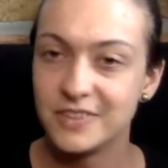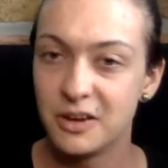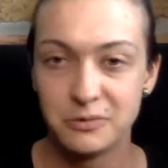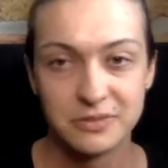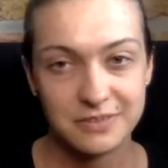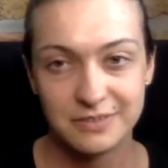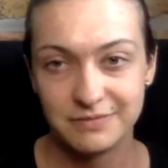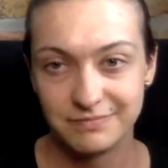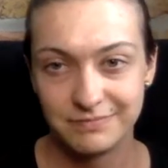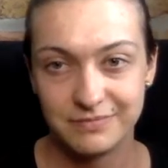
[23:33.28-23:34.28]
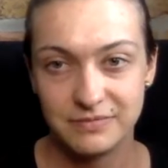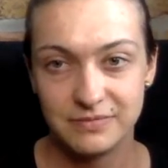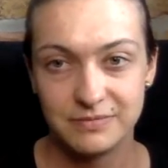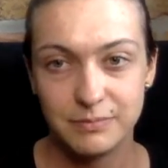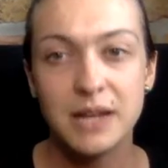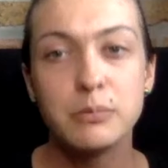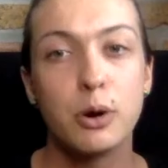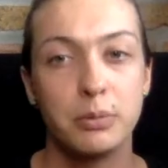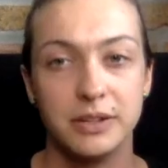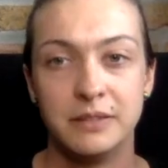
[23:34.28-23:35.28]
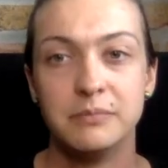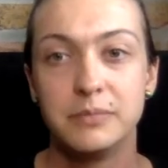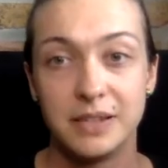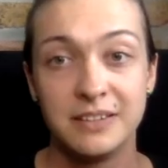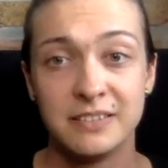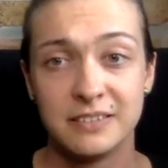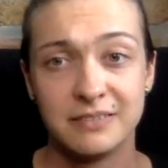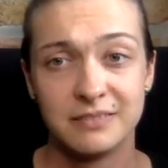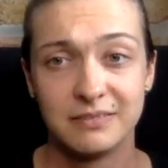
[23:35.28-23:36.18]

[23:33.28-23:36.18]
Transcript: don't bind properly, please.